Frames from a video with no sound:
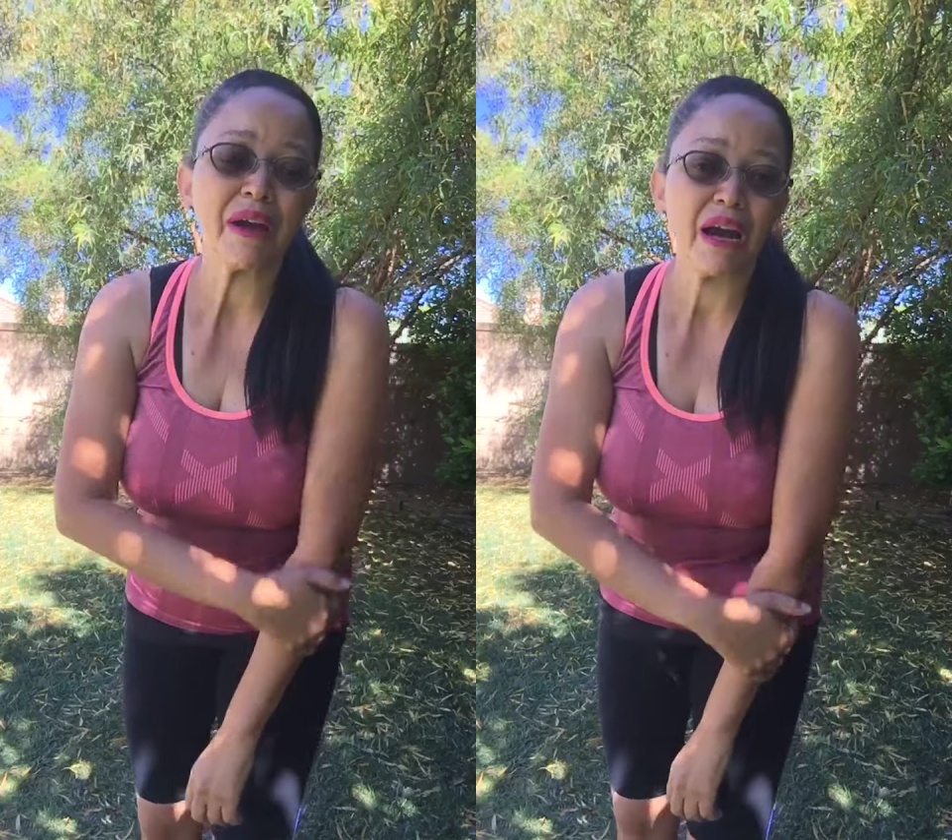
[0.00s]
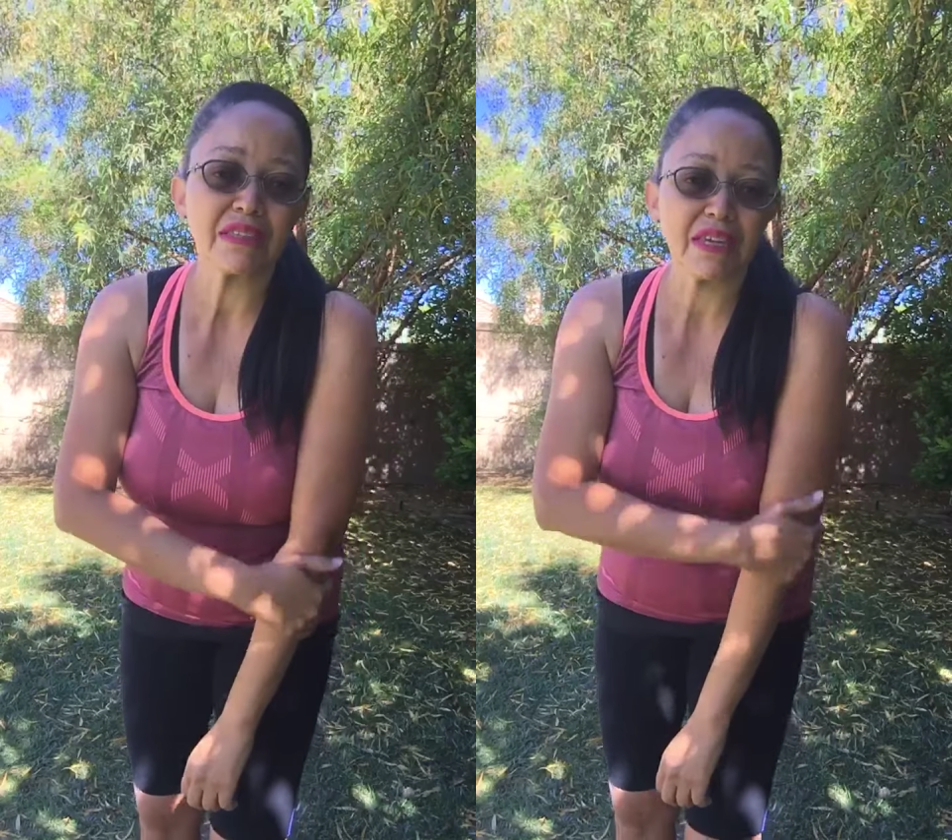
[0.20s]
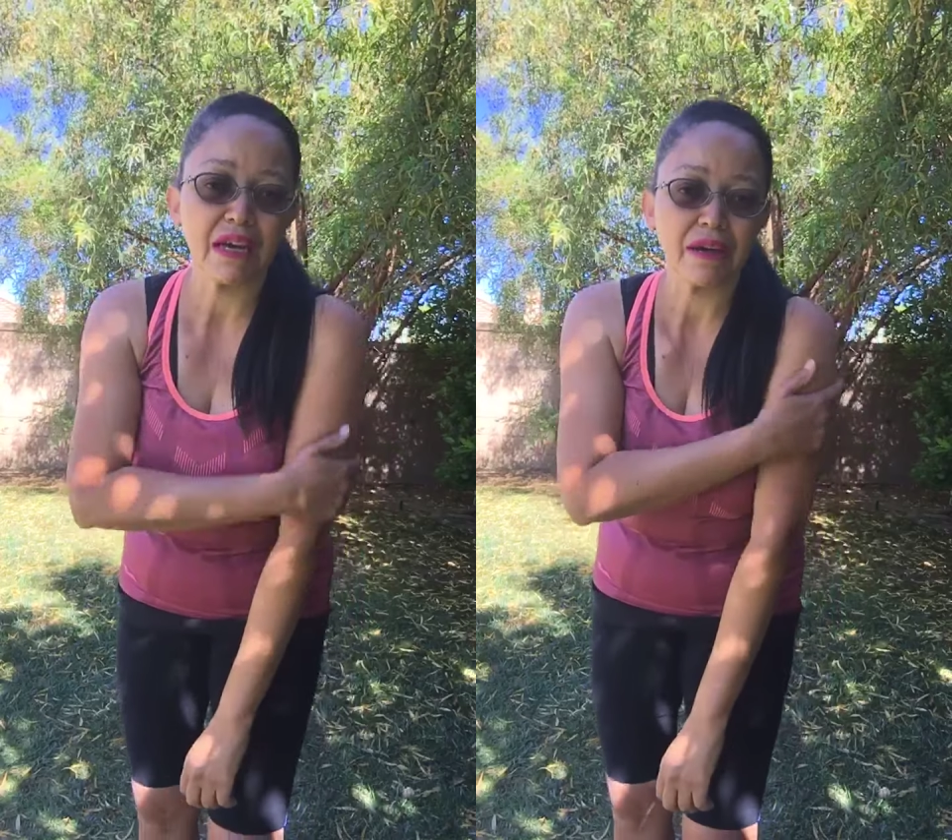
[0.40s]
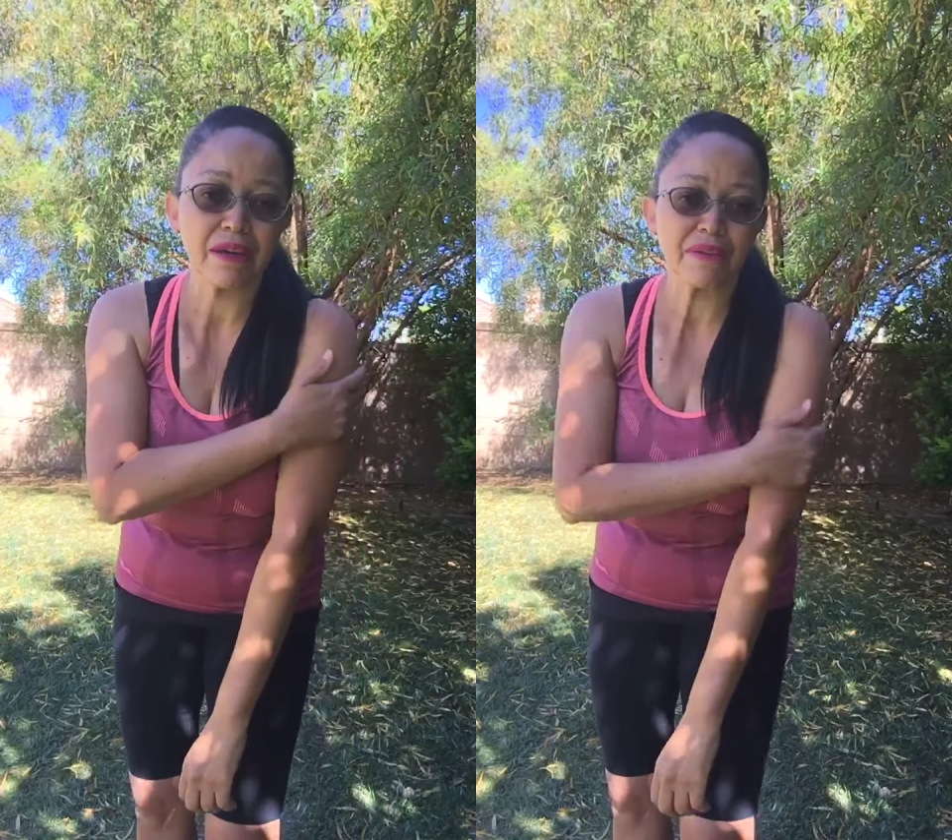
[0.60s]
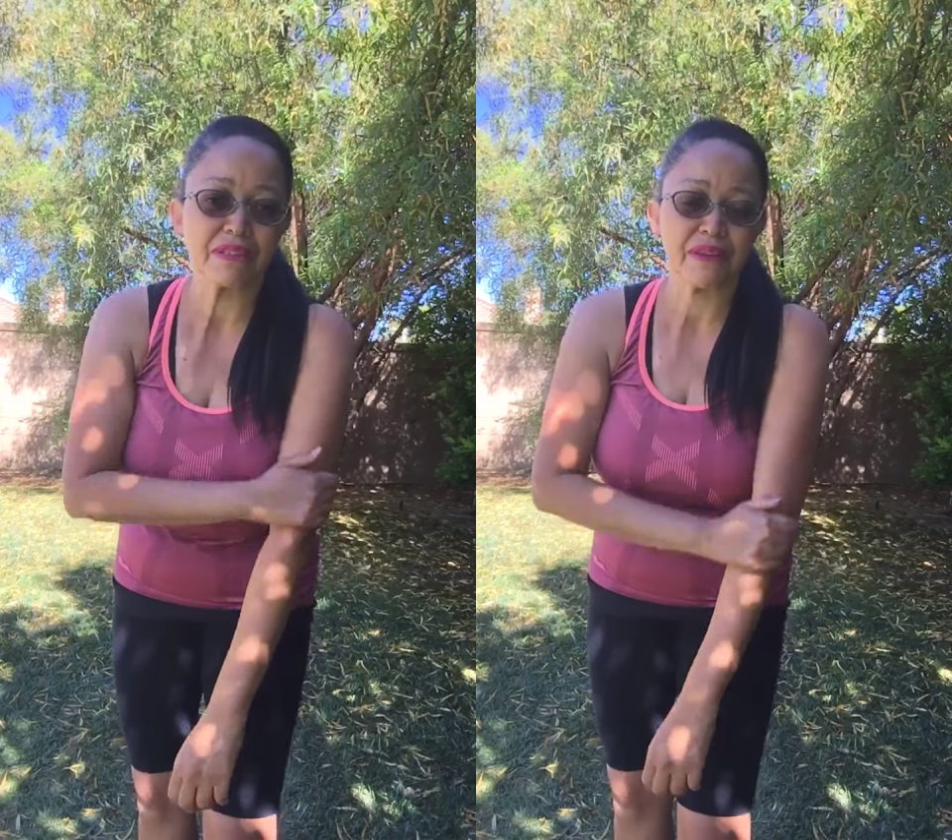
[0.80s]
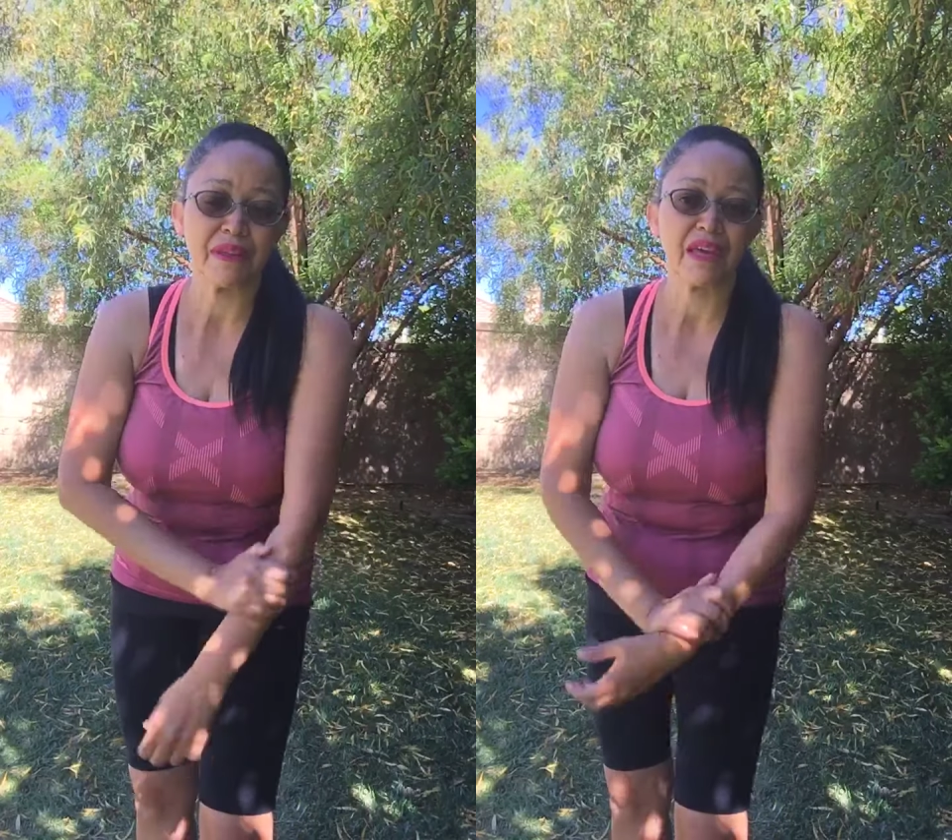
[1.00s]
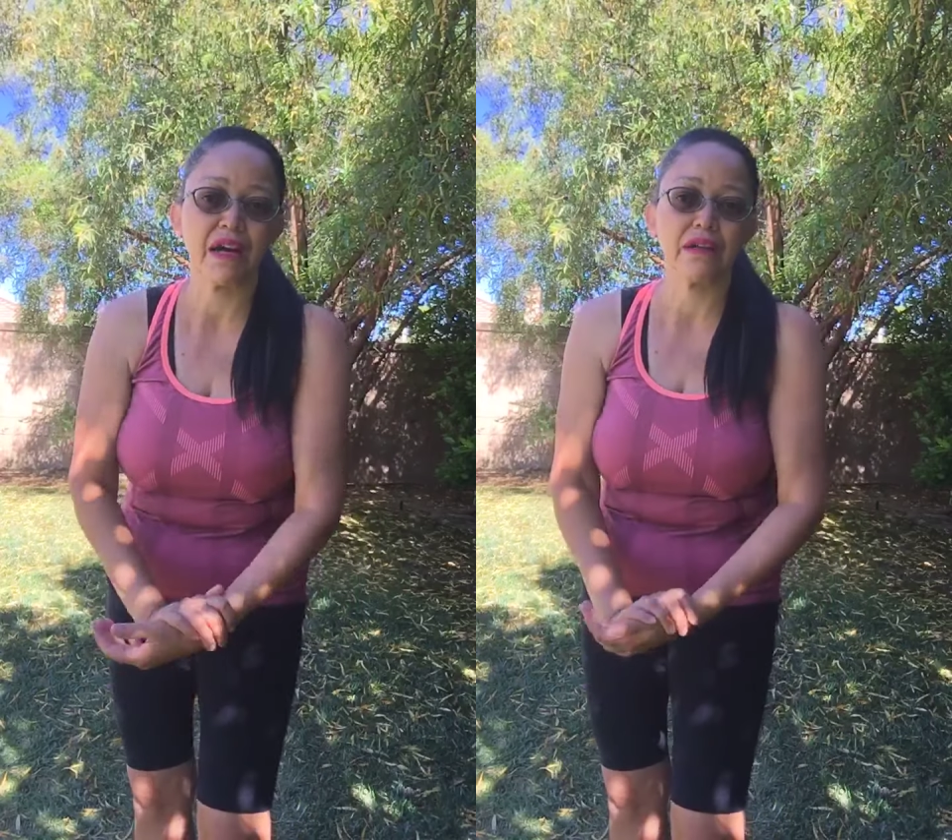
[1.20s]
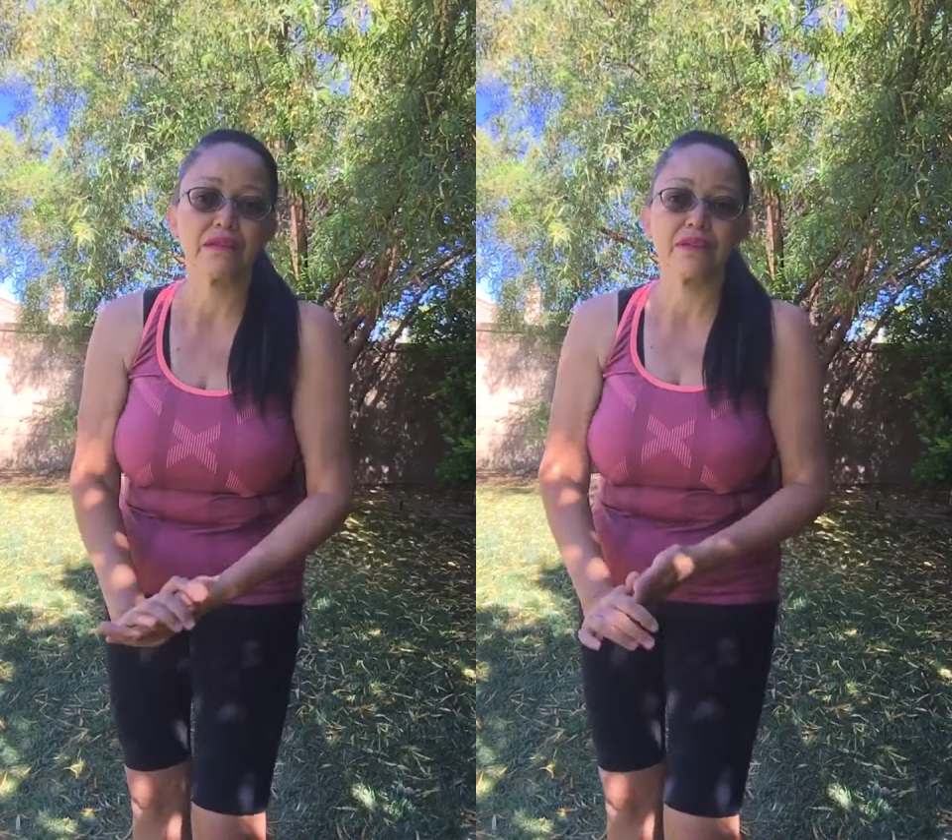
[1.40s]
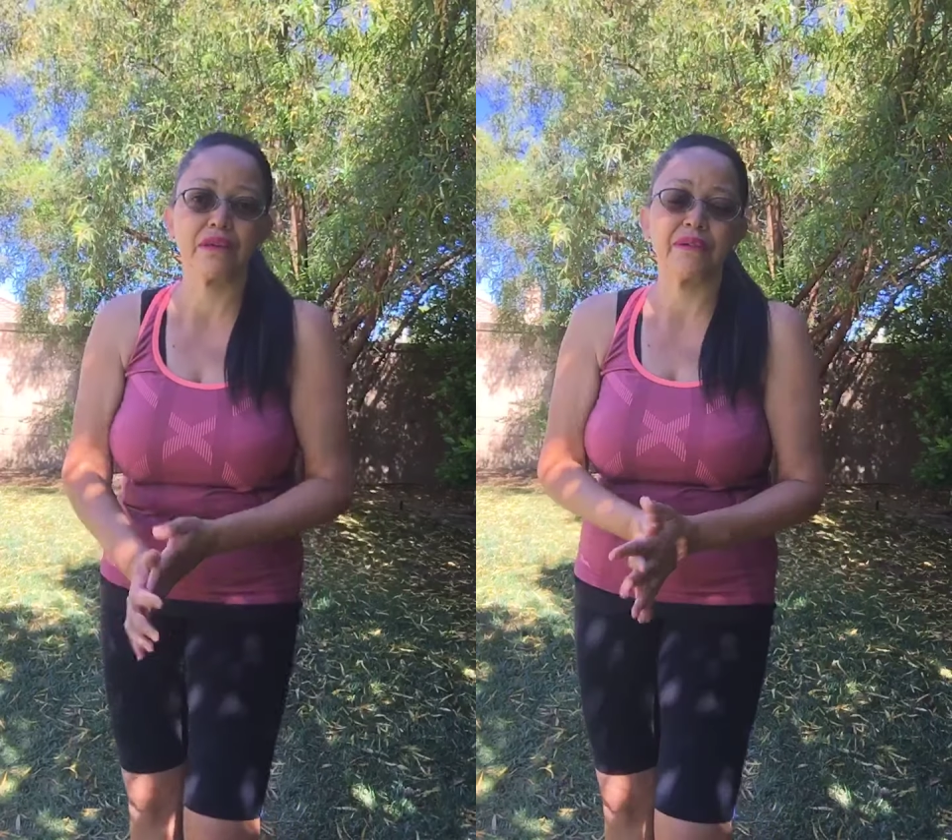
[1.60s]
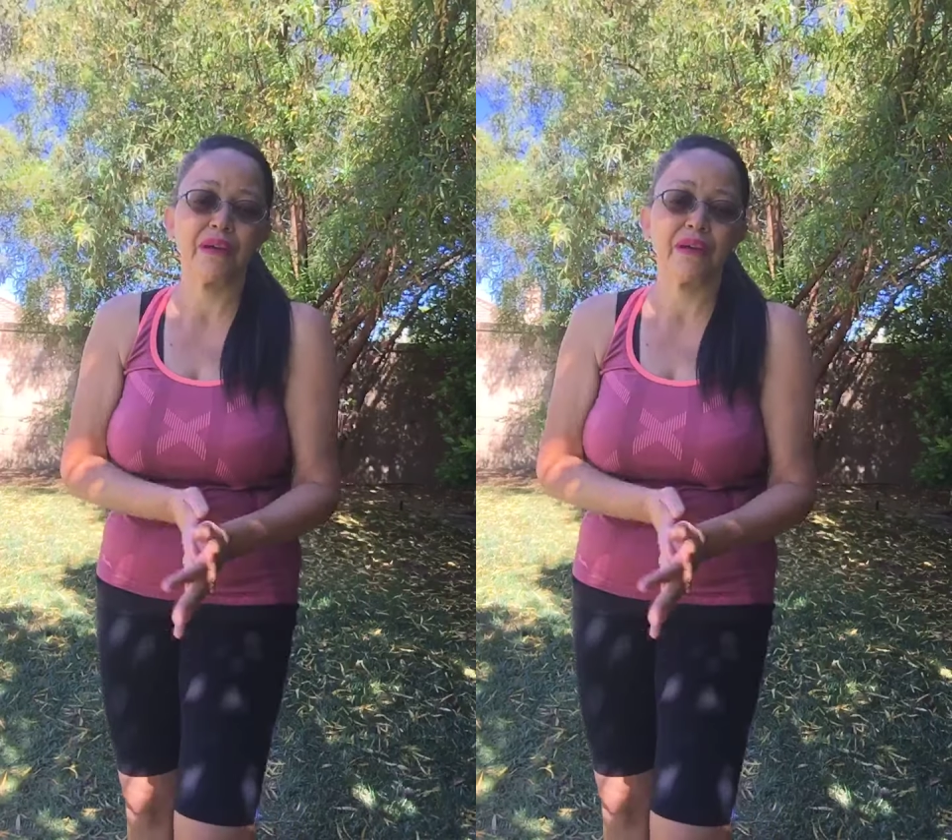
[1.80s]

hot day out here in Southern Cal so